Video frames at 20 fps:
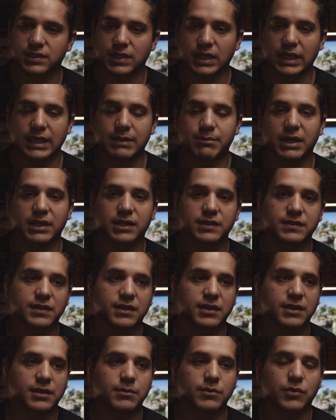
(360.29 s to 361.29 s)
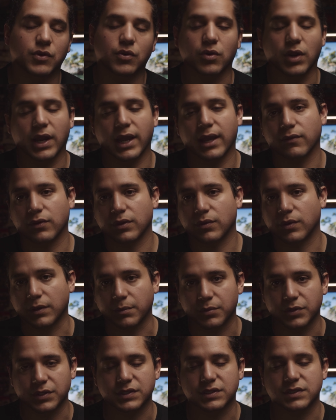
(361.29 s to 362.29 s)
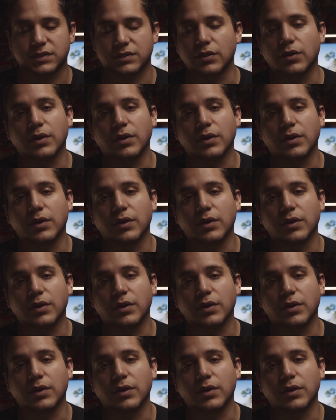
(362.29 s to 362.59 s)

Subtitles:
email it to them, or have QuickBooks do